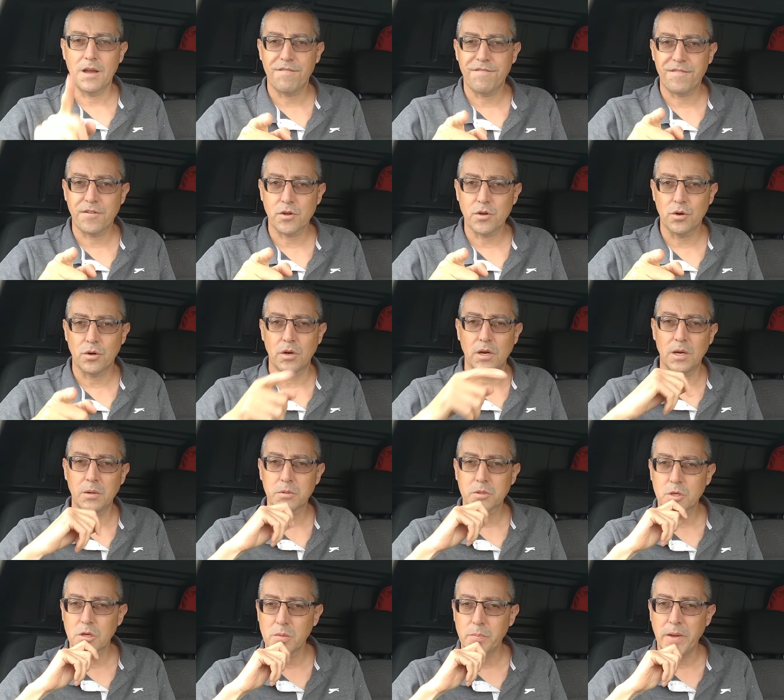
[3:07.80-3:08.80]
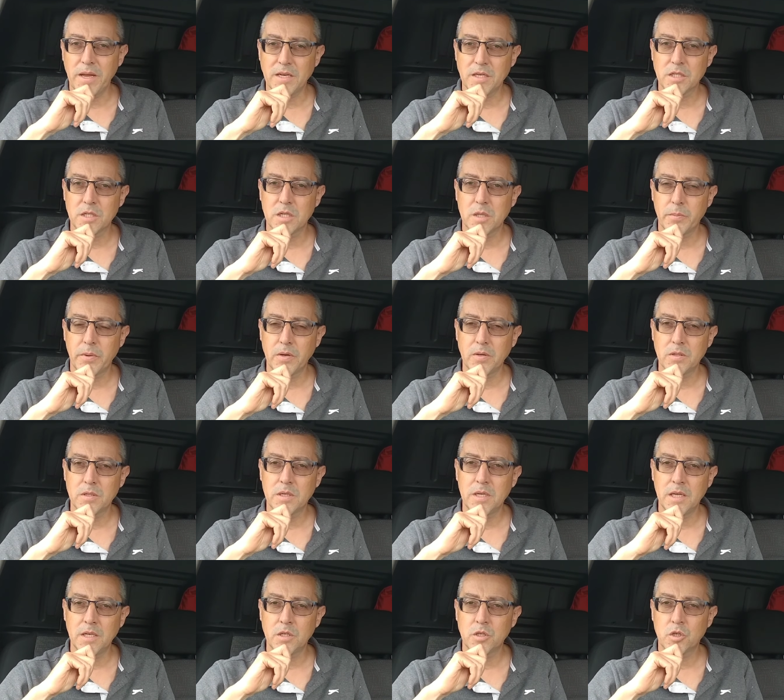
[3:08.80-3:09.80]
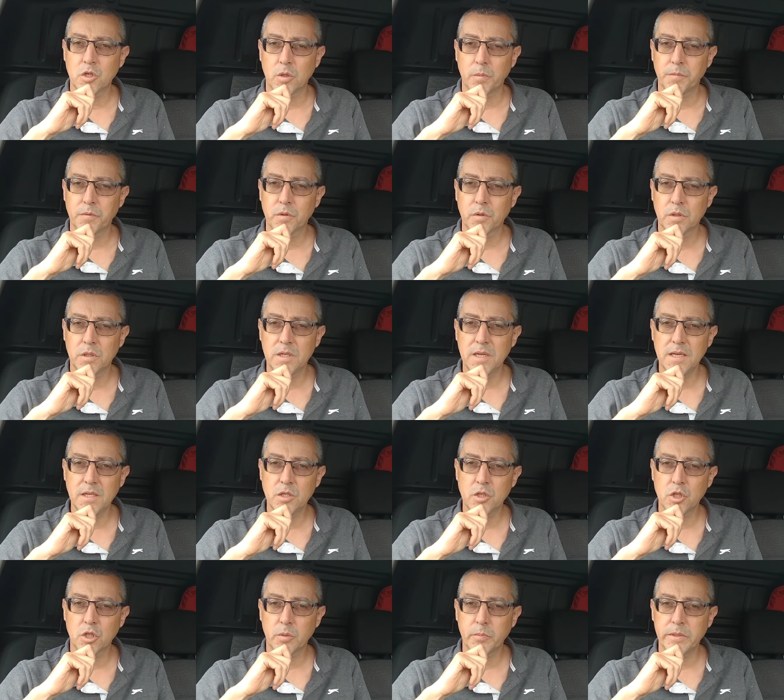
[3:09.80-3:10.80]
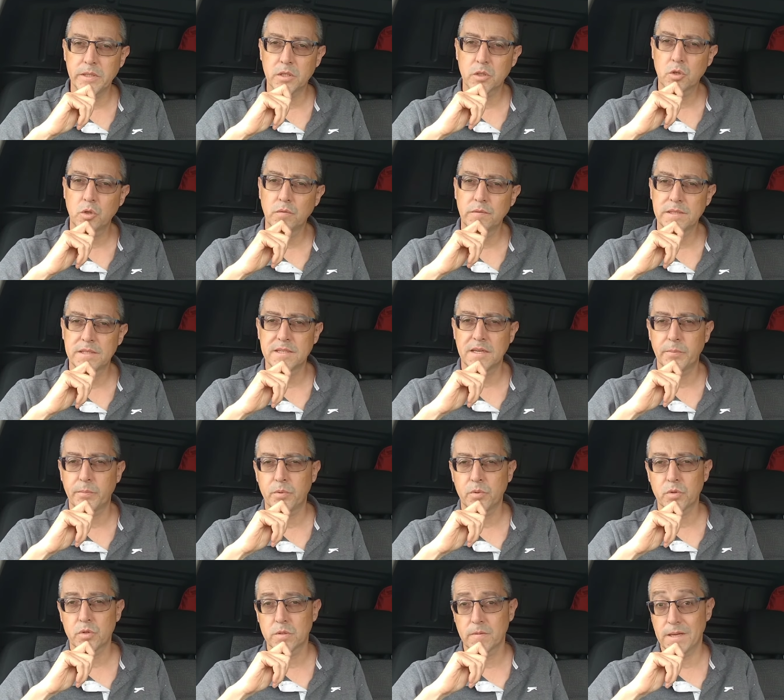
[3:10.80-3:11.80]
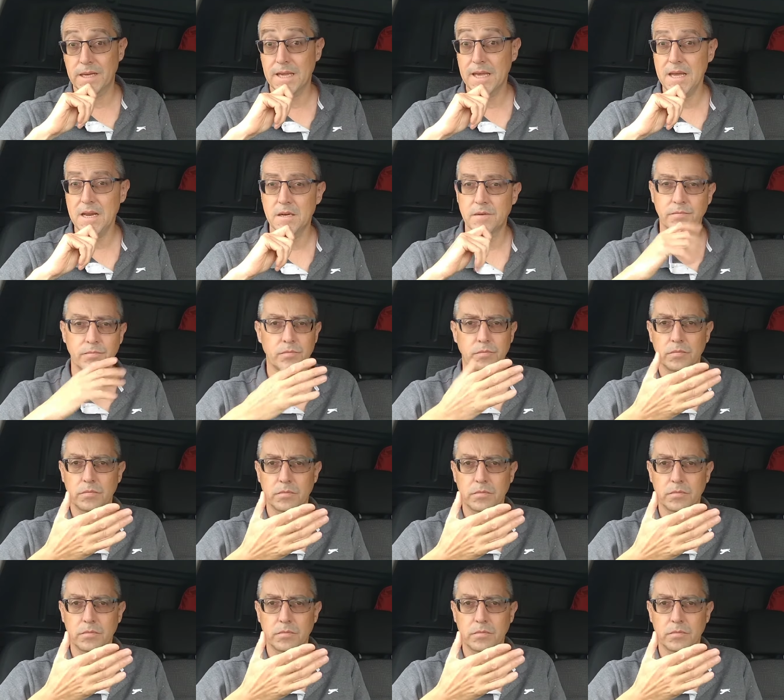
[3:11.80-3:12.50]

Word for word: I forgot I was going to mention about today's job. So today's job is COVID samples. Again,